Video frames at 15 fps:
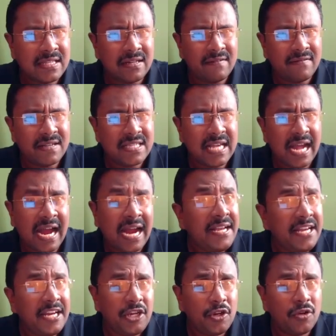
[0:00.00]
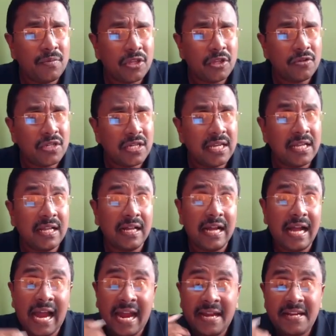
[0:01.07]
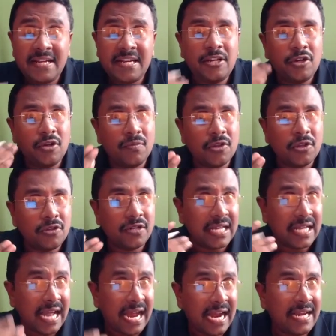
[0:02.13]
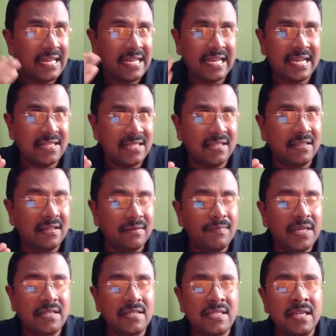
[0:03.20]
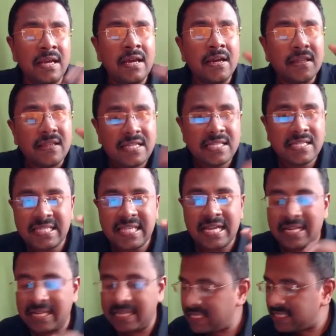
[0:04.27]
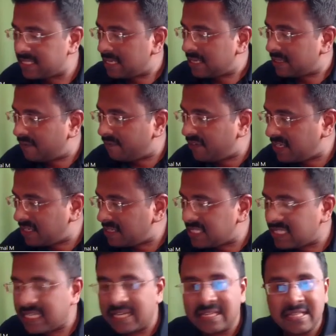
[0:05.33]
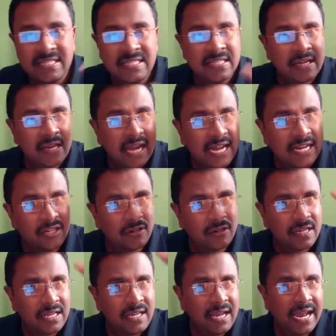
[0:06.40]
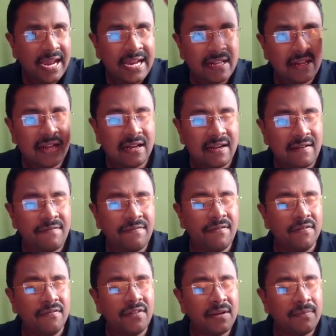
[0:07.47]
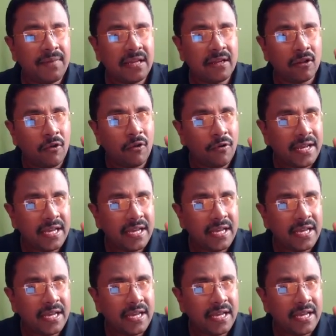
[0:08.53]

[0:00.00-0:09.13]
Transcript: serve as an anti-tumorogenic, anti-cancer. That means these cells, the winner cells actually will be